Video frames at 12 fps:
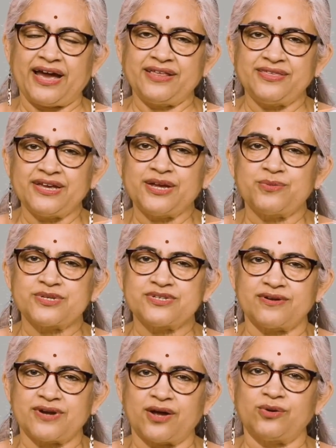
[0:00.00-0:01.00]
I think it was
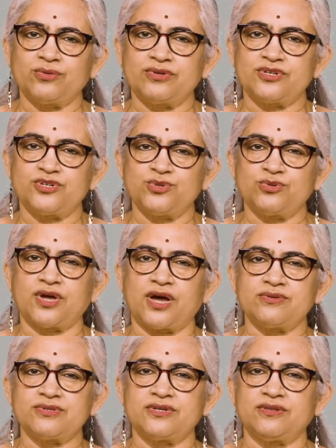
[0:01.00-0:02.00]
around
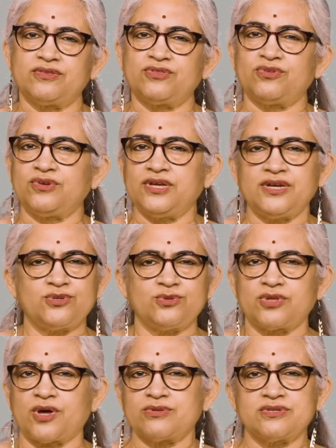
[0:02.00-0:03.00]

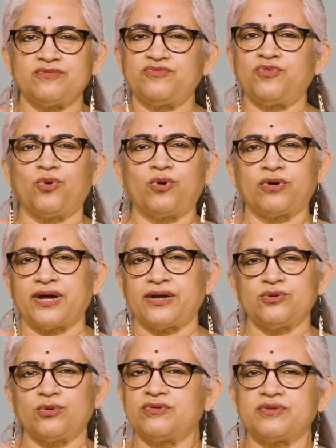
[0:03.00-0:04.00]
2003-2004, I
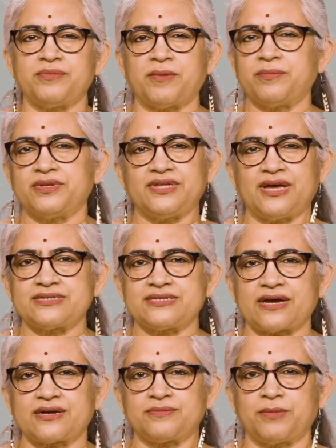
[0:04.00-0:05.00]
do not remember the
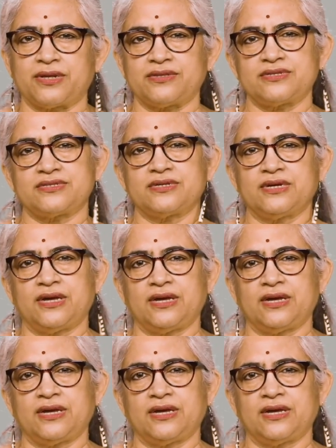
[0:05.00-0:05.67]
exact months,